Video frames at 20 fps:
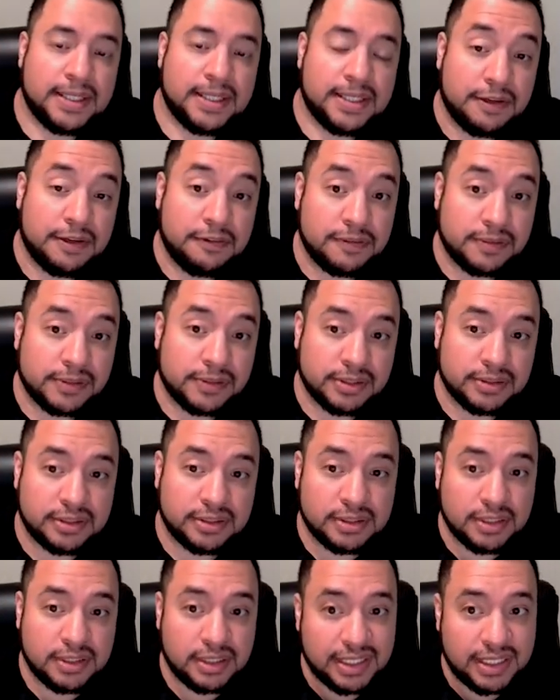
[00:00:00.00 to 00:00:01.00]
Now,
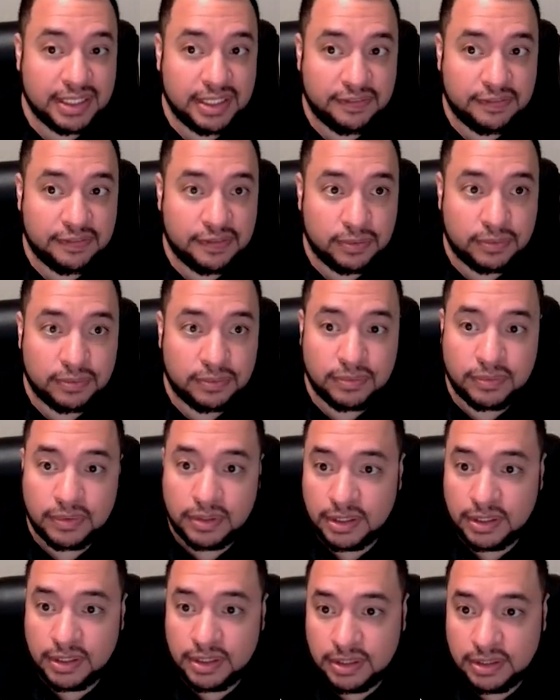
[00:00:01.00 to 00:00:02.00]
Firstsales is going to give you
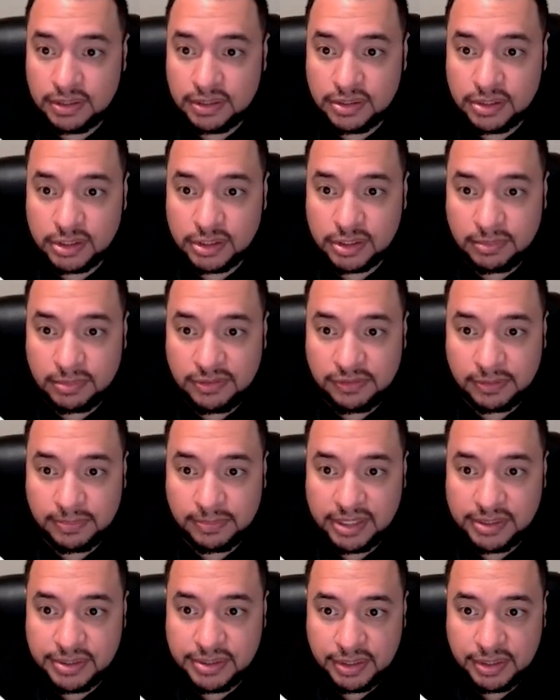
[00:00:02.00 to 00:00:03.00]
some
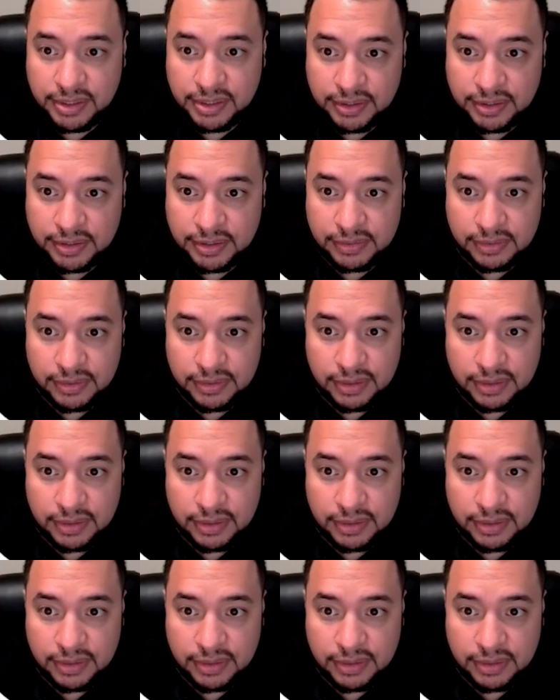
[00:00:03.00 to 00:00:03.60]
information here